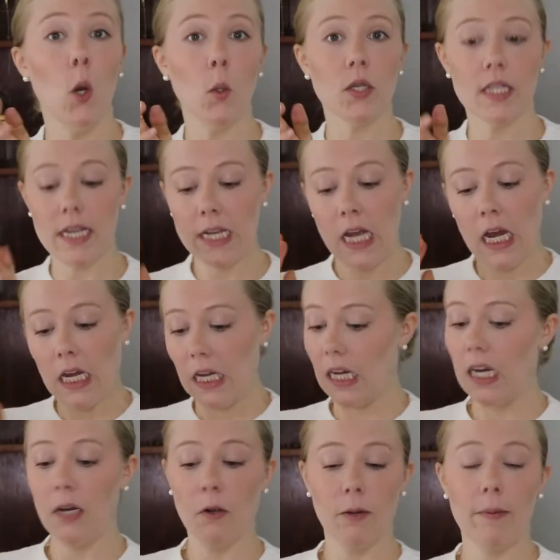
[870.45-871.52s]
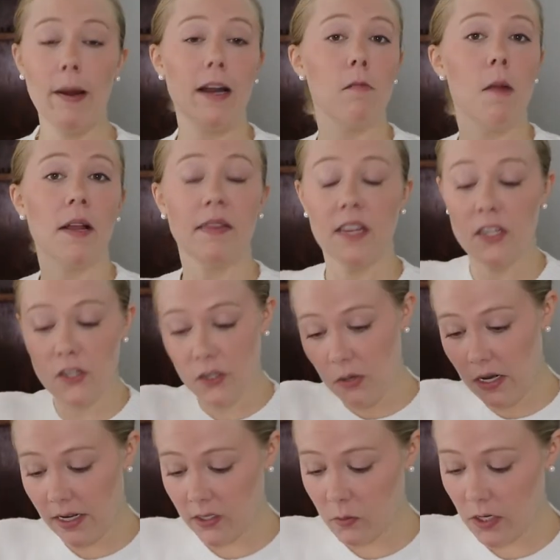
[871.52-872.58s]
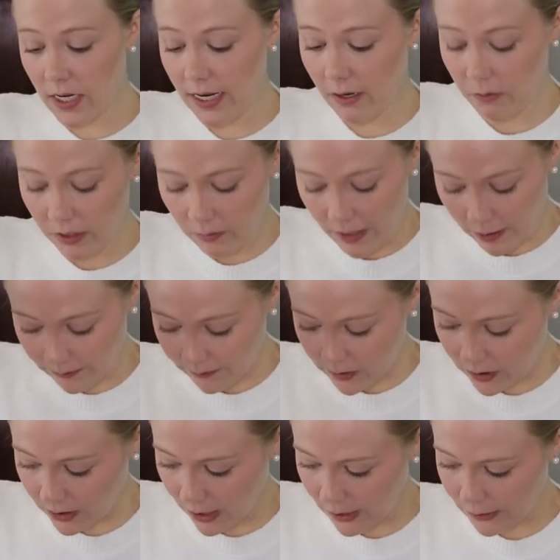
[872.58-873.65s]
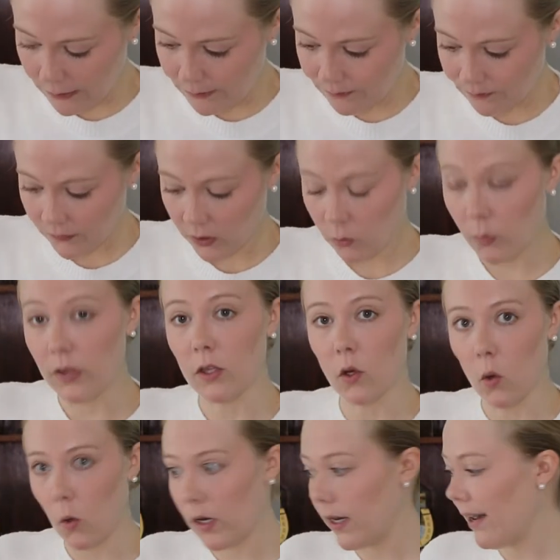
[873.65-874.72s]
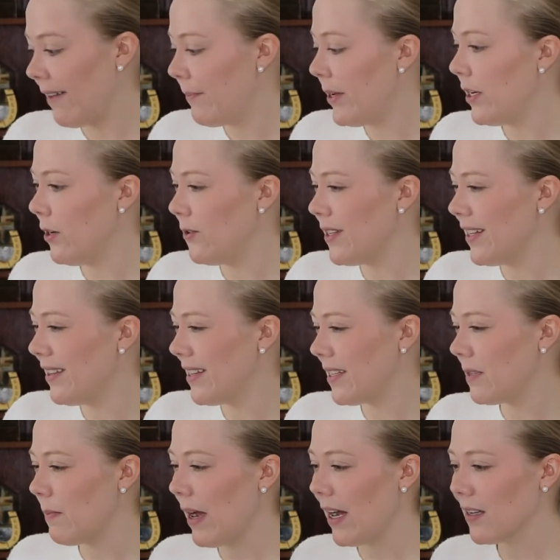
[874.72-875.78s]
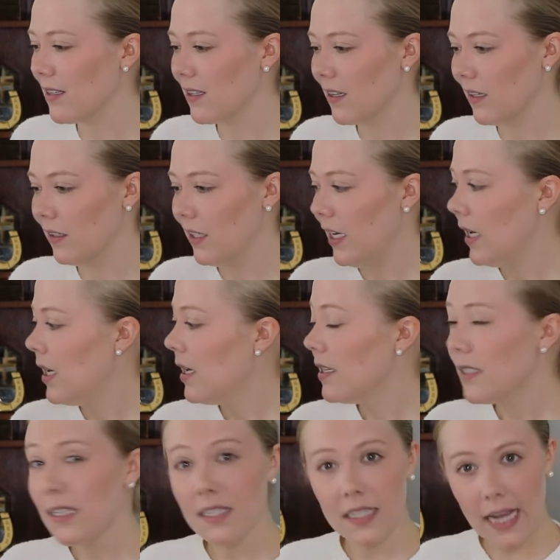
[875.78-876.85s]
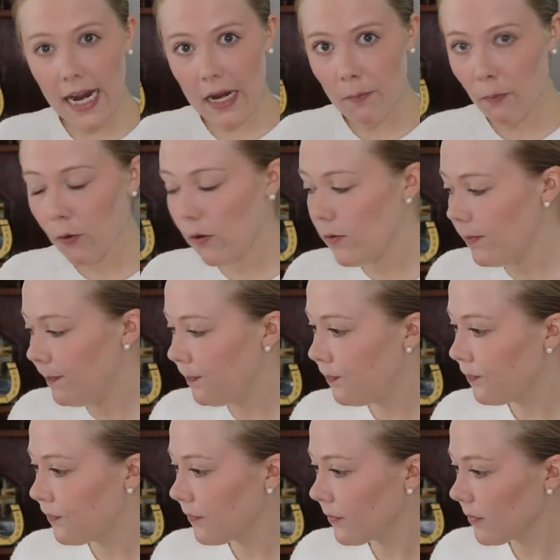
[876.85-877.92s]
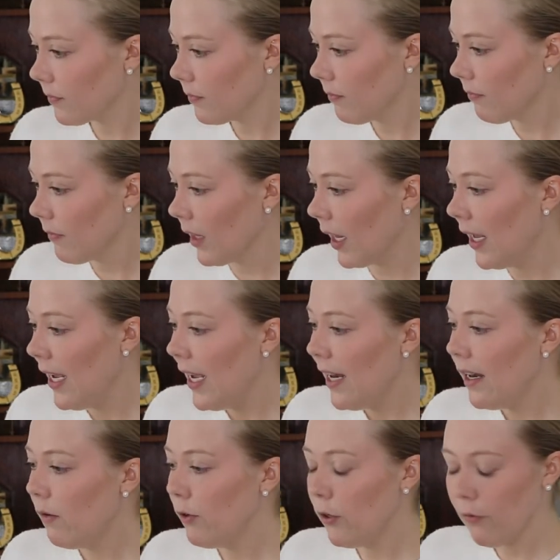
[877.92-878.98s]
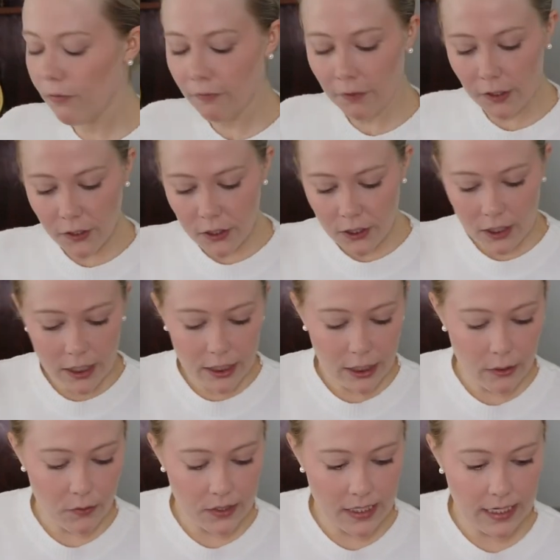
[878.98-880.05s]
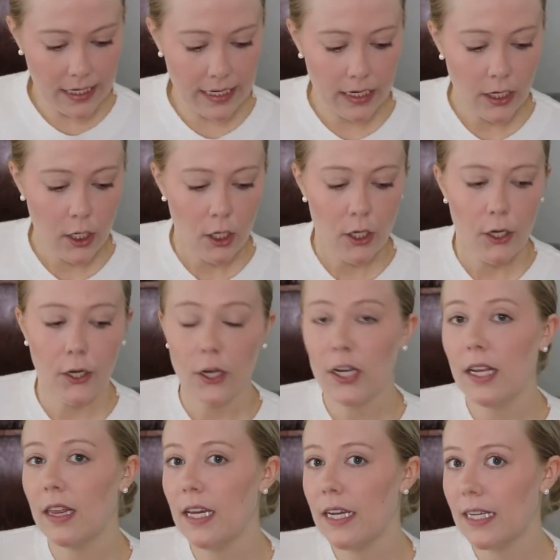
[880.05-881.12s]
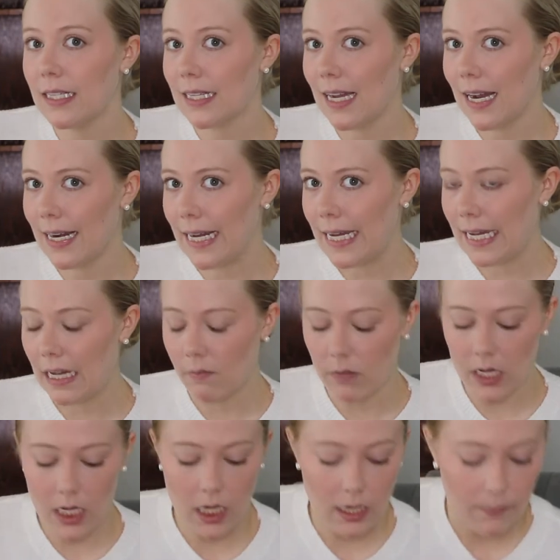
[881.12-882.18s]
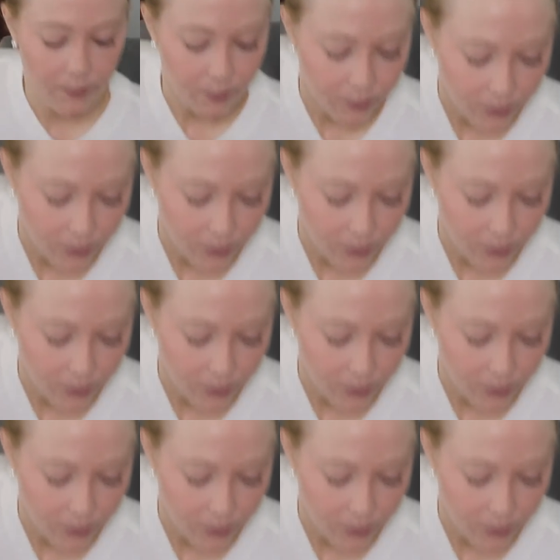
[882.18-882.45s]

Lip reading: We'll see. We're about a month into it, and it's working out really well. So with the cord, I've been using this mask since April. Now, when you first start using it, you're going to think it's kind of gimmicky.